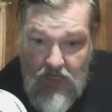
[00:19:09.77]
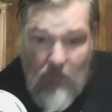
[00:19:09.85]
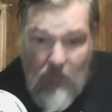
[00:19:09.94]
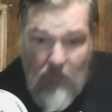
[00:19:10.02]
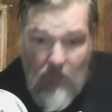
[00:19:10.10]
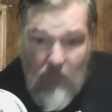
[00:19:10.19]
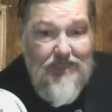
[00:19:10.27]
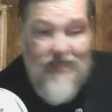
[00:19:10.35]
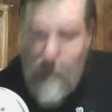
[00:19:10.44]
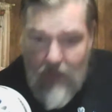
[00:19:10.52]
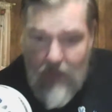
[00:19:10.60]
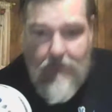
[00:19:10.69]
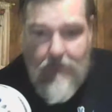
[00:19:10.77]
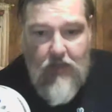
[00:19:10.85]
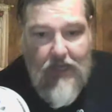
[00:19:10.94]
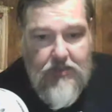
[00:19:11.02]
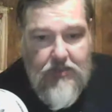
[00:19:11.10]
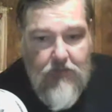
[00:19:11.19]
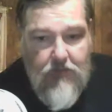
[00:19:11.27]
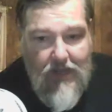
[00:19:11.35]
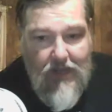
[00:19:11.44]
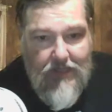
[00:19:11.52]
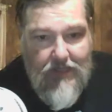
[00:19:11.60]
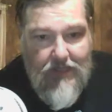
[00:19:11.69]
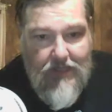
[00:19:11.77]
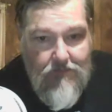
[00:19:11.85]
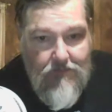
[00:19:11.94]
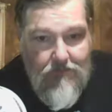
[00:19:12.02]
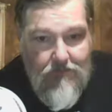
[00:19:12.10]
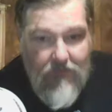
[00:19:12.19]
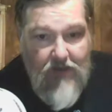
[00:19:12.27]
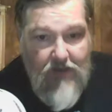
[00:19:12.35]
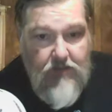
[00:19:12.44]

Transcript: What's next? Well, I'm glad you asked.